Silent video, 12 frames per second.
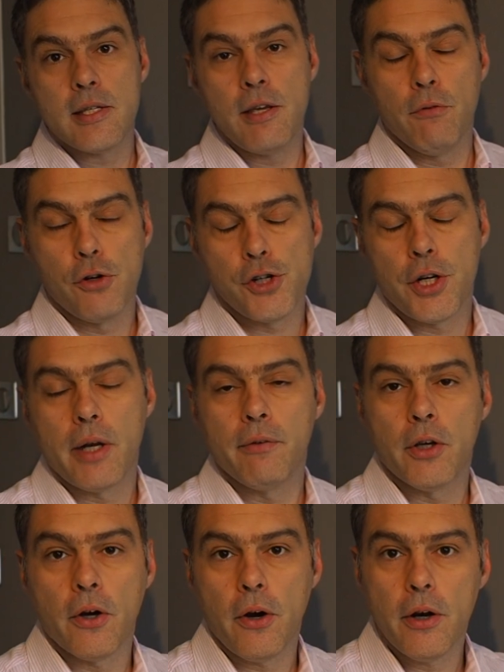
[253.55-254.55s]
ST version of
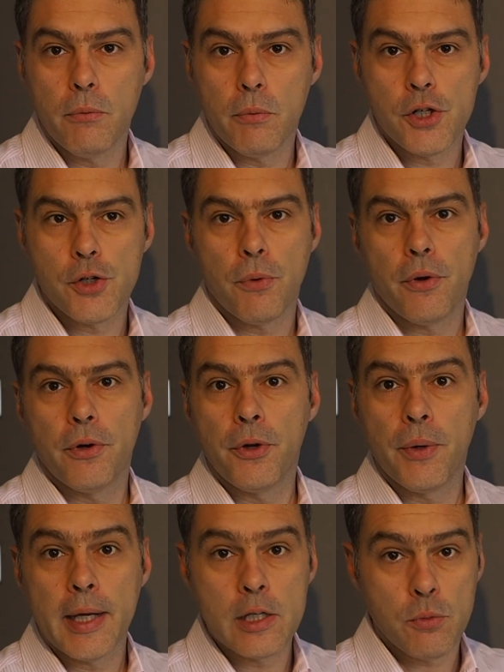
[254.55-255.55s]
the card, which we're
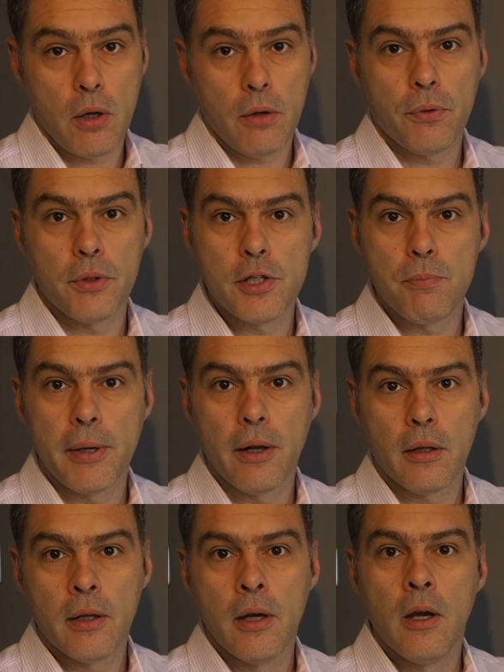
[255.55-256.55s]
doing as well for this
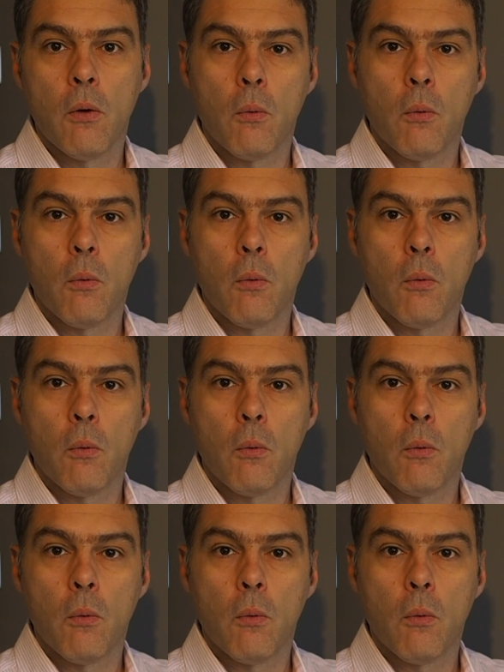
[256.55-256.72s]
build,